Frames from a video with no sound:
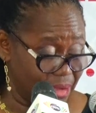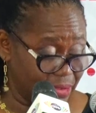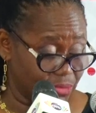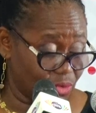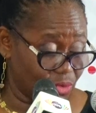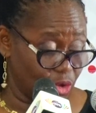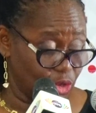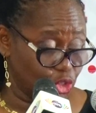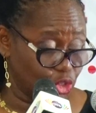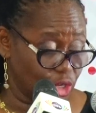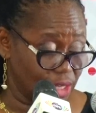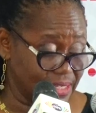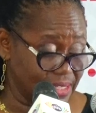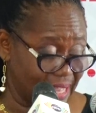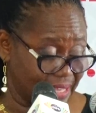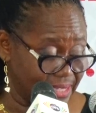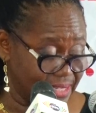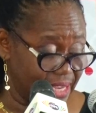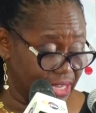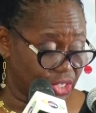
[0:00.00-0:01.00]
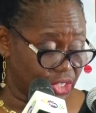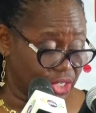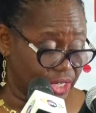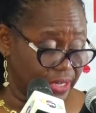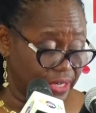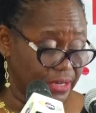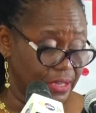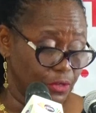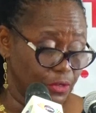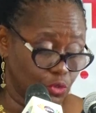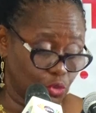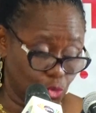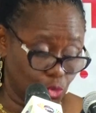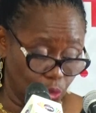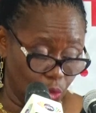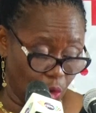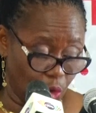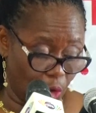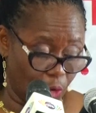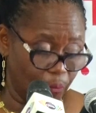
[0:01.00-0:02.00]
conscious attention to
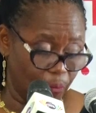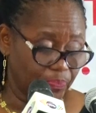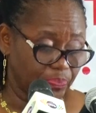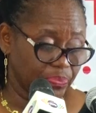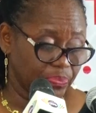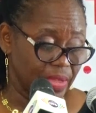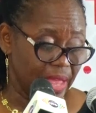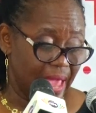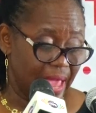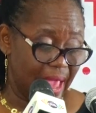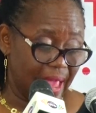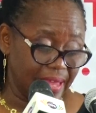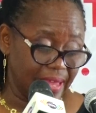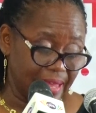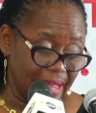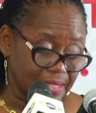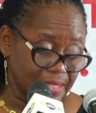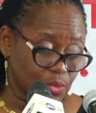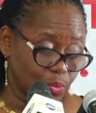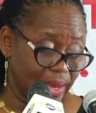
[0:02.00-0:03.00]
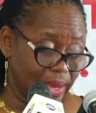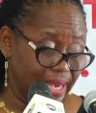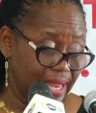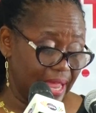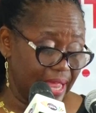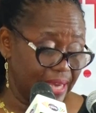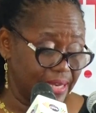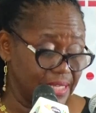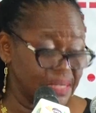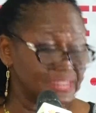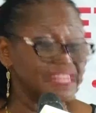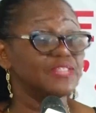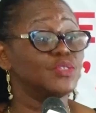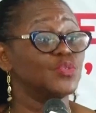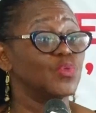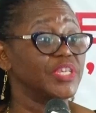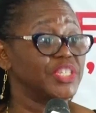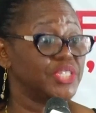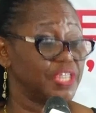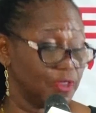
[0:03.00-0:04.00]
law. And yet, when any
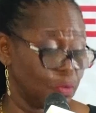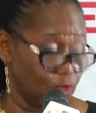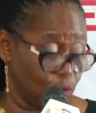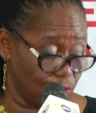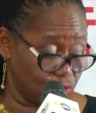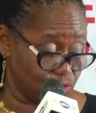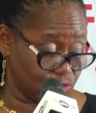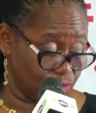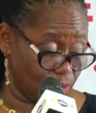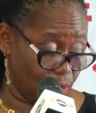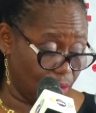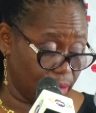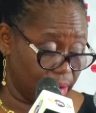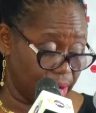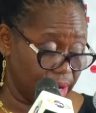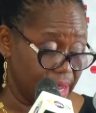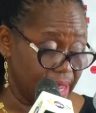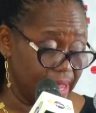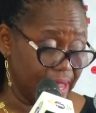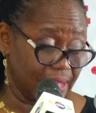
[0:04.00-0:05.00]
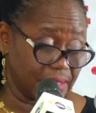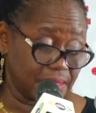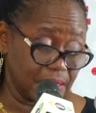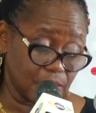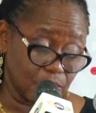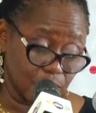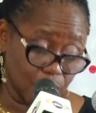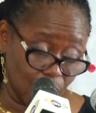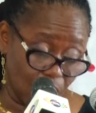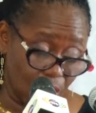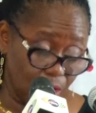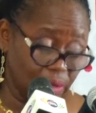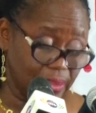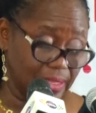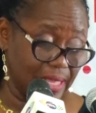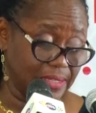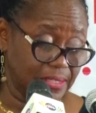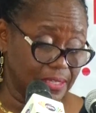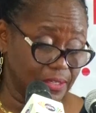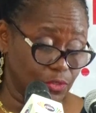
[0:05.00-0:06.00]
situation goes wrong, it is law
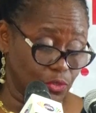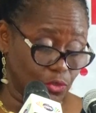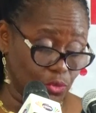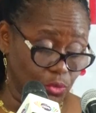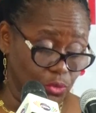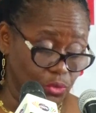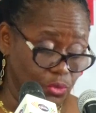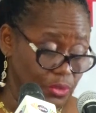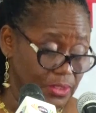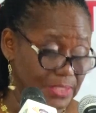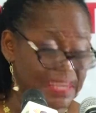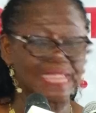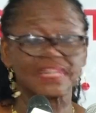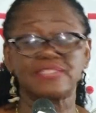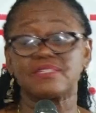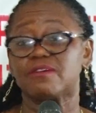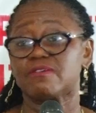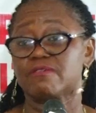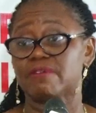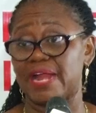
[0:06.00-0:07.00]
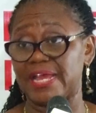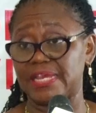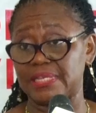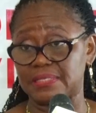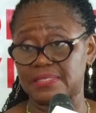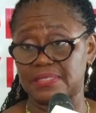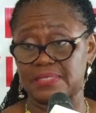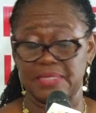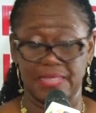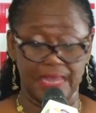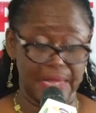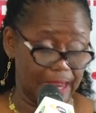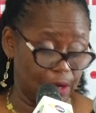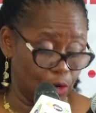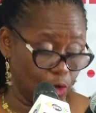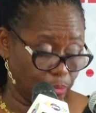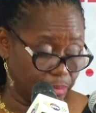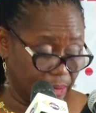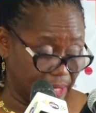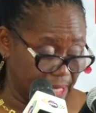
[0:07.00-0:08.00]
that is used to settle rights and
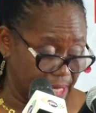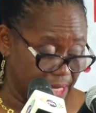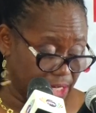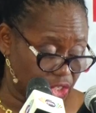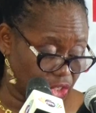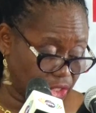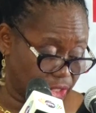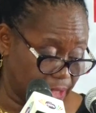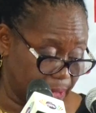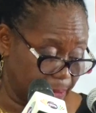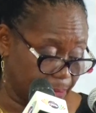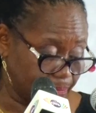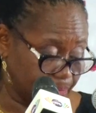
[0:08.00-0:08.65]
obligations.